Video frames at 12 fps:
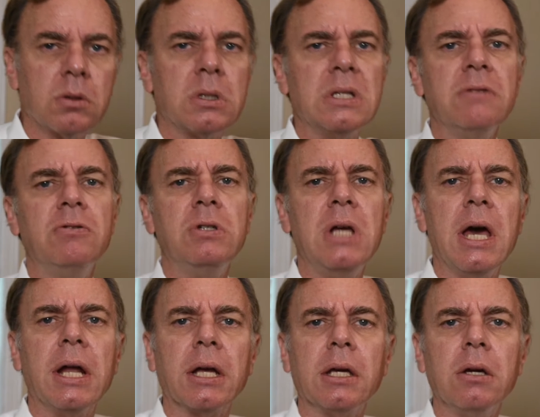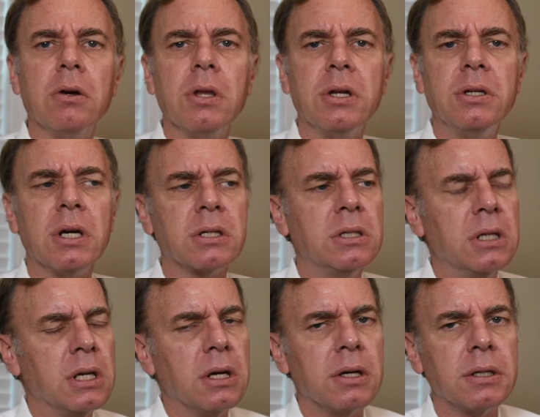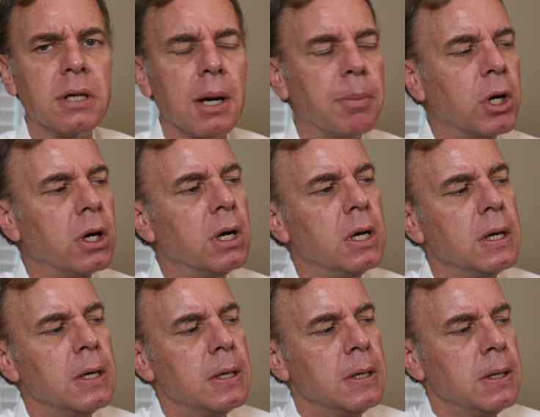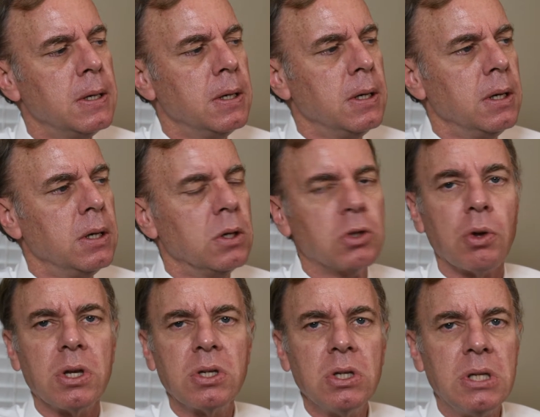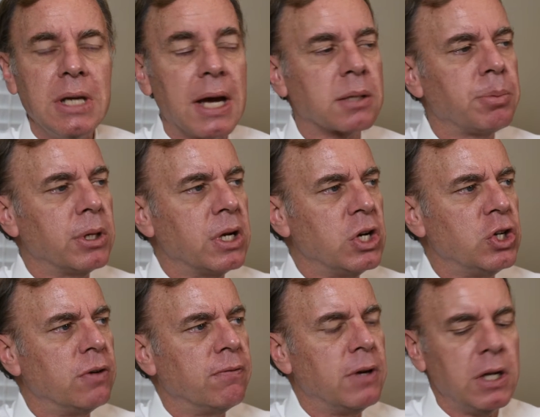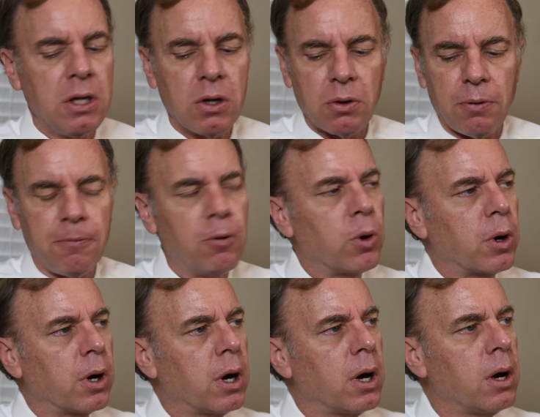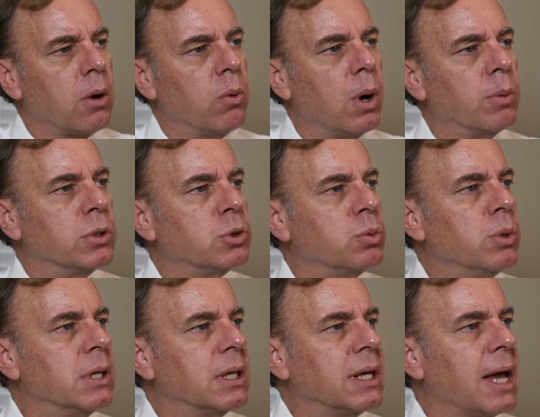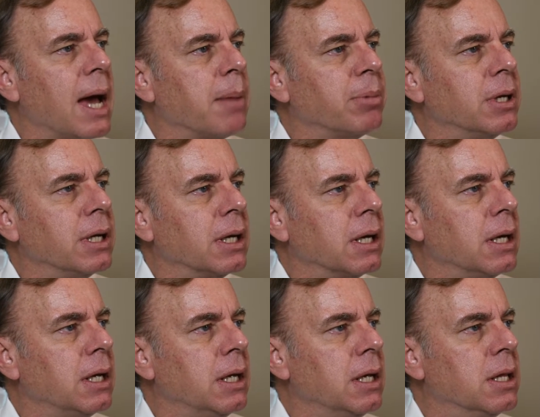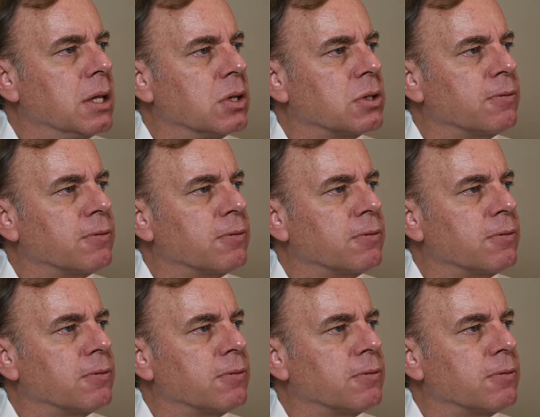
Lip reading: Steve Stanek here, the Dusty Keratometer. So this is the explanation video for what was really happening in this